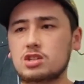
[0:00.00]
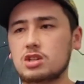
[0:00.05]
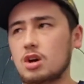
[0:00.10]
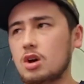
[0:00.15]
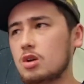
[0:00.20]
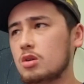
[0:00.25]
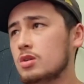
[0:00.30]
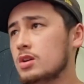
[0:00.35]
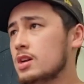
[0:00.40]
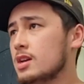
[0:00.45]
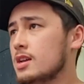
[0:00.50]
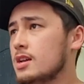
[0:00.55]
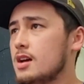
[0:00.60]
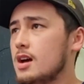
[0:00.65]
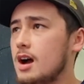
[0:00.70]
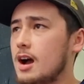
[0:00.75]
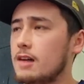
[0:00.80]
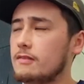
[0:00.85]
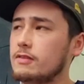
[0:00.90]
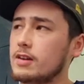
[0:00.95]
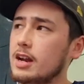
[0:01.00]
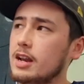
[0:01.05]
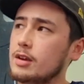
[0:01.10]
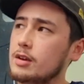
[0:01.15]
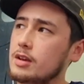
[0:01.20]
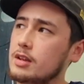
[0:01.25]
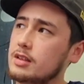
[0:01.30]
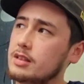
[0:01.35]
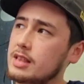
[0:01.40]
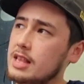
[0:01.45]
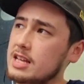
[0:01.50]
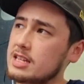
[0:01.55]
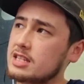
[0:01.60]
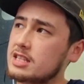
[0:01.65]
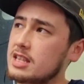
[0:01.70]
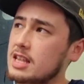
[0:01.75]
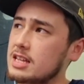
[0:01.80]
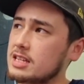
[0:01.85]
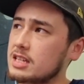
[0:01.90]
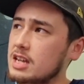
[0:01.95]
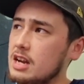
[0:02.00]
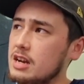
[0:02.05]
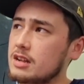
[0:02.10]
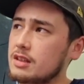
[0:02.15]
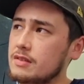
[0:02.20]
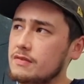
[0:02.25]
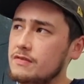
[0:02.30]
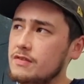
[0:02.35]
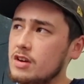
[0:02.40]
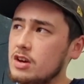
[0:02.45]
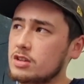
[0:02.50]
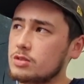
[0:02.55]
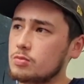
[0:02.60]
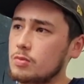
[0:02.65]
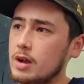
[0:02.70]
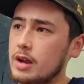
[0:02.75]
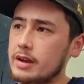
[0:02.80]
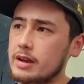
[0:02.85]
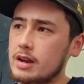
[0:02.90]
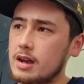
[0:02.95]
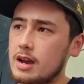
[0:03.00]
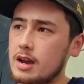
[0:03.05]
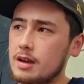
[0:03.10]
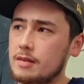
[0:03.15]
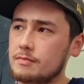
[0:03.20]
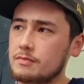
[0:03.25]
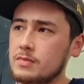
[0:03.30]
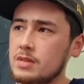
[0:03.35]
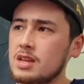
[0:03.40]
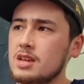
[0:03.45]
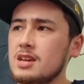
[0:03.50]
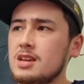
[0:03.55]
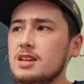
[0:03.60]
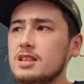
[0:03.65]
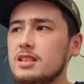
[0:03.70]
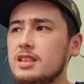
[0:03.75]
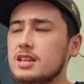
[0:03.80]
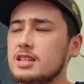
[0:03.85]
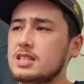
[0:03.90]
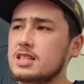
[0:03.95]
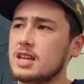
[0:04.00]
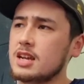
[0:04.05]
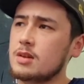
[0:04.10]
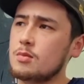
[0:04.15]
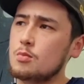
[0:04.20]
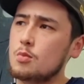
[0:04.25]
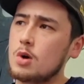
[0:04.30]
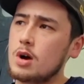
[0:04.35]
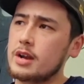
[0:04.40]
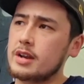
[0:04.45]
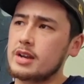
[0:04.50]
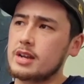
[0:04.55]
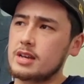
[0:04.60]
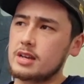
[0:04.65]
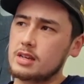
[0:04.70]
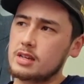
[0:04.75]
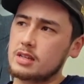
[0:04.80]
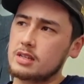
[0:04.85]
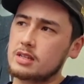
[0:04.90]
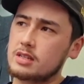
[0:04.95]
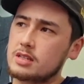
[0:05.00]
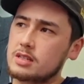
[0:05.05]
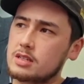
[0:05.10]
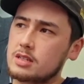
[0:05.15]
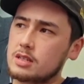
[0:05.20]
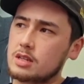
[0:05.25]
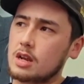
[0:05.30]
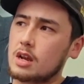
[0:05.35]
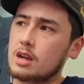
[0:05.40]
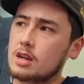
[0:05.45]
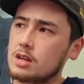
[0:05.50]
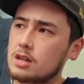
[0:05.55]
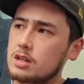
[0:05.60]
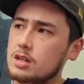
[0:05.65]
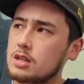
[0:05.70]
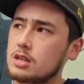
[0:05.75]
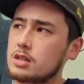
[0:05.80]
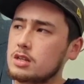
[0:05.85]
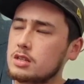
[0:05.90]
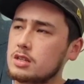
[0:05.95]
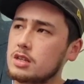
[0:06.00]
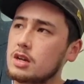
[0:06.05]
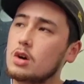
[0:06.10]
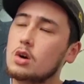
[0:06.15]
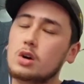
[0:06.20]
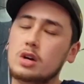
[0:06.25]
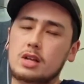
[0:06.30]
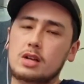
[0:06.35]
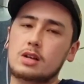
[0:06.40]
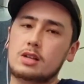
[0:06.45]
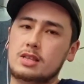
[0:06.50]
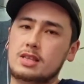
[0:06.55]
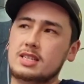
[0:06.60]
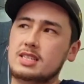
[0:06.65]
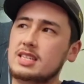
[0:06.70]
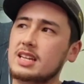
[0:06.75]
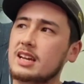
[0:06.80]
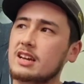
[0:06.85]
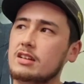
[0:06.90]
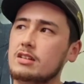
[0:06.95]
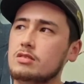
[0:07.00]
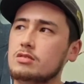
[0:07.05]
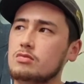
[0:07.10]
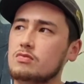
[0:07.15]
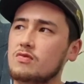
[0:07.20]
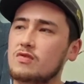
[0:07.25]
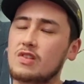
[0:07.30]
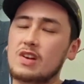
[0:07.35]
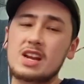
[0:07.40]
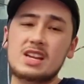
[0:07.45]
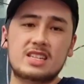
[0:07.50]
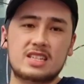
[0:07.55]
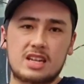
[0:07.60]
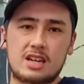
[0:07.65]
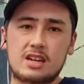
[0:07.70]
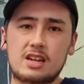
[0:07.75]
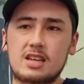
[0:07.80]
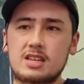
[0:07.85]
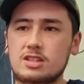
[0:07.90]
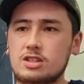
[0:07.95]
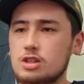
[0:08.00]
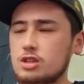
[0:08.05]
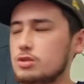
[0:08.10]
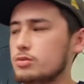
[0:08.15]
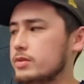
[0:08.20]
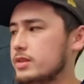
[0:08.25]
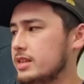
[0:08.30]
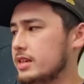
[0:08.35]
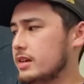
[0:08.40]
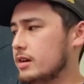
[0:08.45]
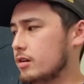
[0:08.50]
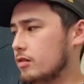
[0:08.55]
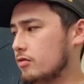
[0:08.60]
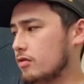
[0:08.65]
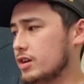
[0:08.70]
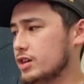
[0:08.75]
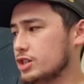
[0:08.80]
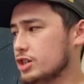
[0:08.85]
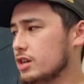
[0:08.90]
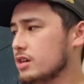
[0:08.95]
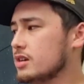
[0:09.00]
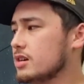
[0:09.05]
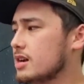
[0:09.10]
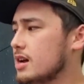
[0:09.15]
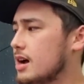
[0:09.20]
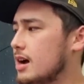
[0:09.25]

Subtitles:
So that's kind of the first one. The second one is, the second reason is to do with the aggression.